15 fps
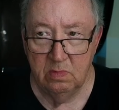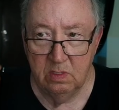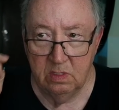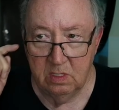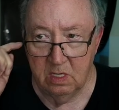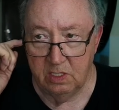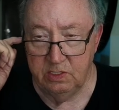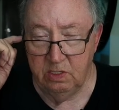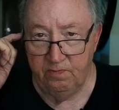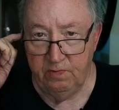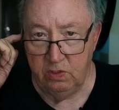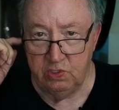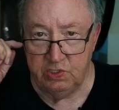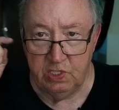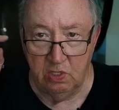Because if
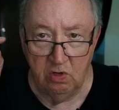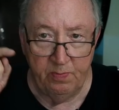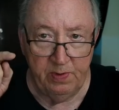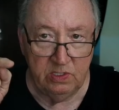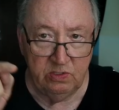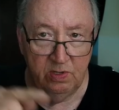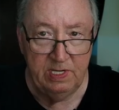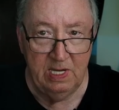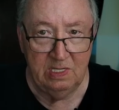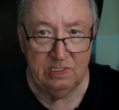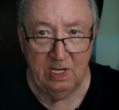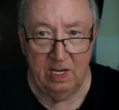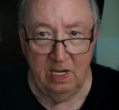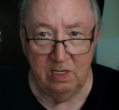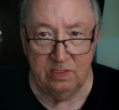you show up at your
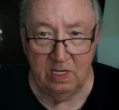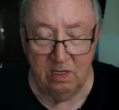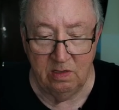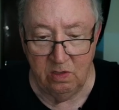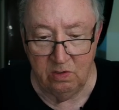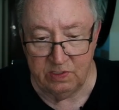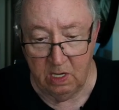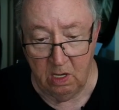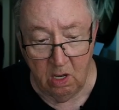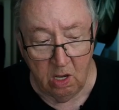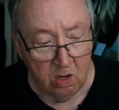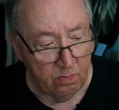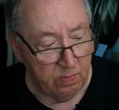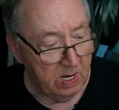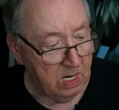destination and you say,
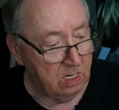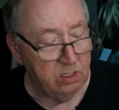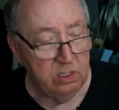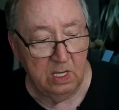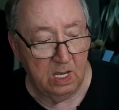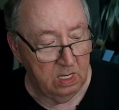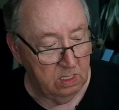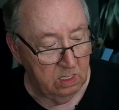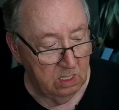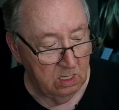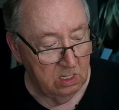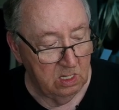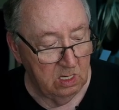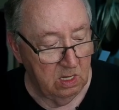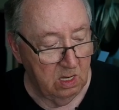"Oh, well, you got
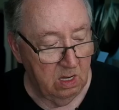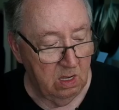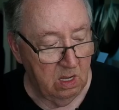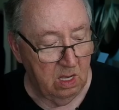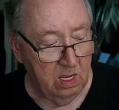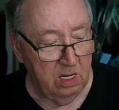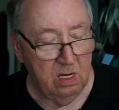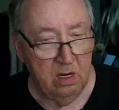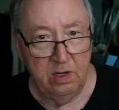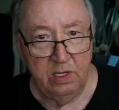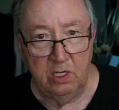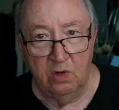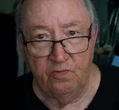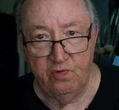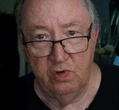uh, here you
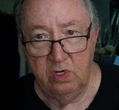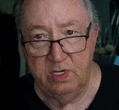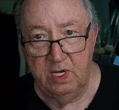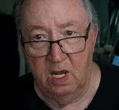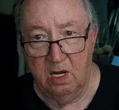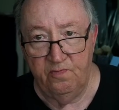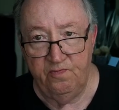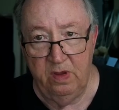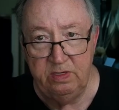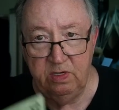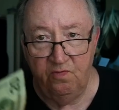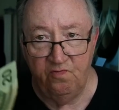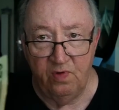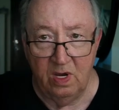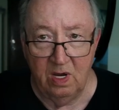go for your dollar fifty
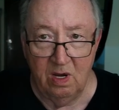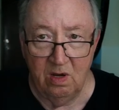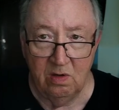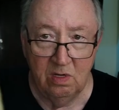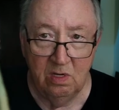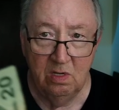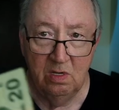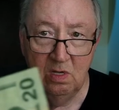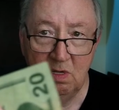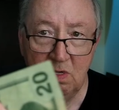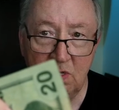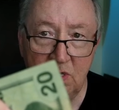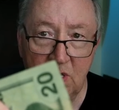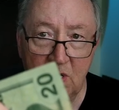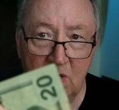fare,"
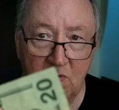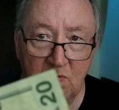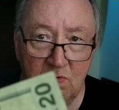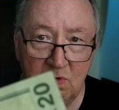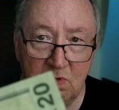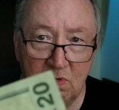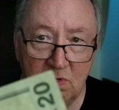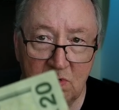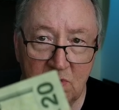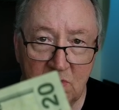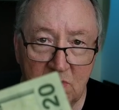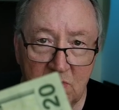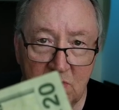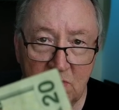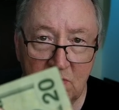you know,
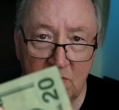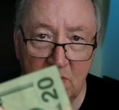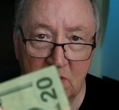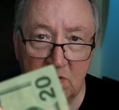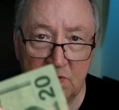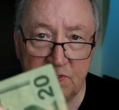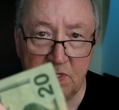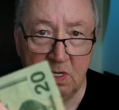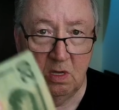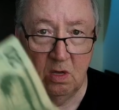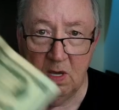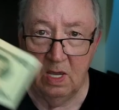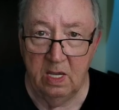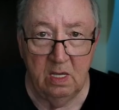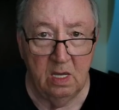they're going to say, "Oh,
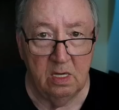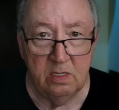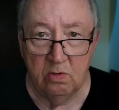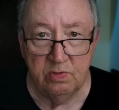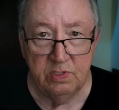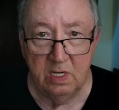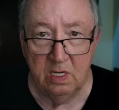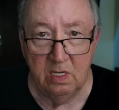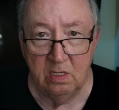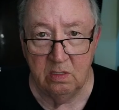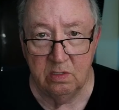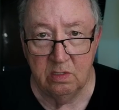I ain't got no change."